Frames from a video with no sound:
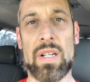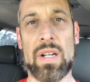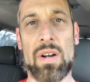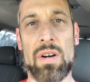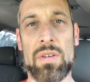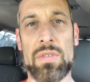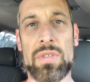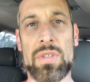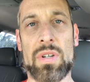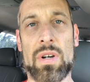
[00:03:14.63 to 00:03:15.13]
It
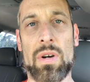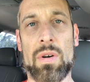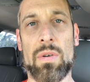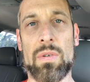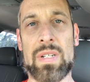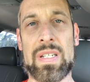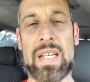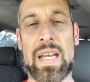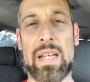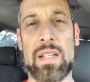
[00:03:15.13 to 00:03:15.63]

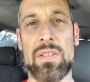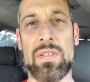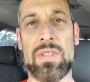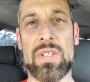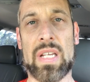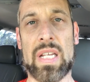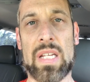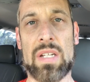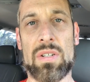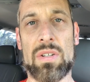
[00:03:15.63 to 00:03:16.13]
also tends
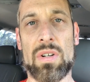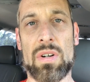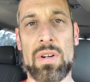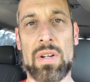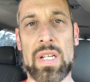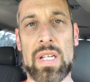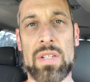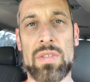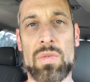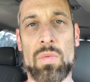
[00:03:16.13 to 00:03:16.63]
to get
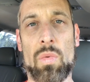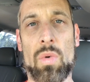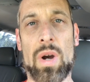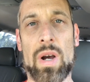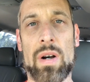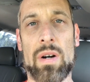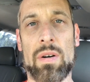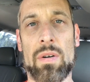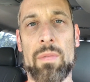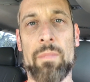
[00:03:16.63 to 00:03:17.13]
dirty as
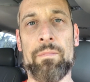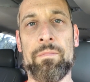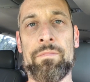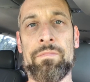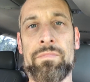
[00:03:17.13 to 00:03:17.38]
well.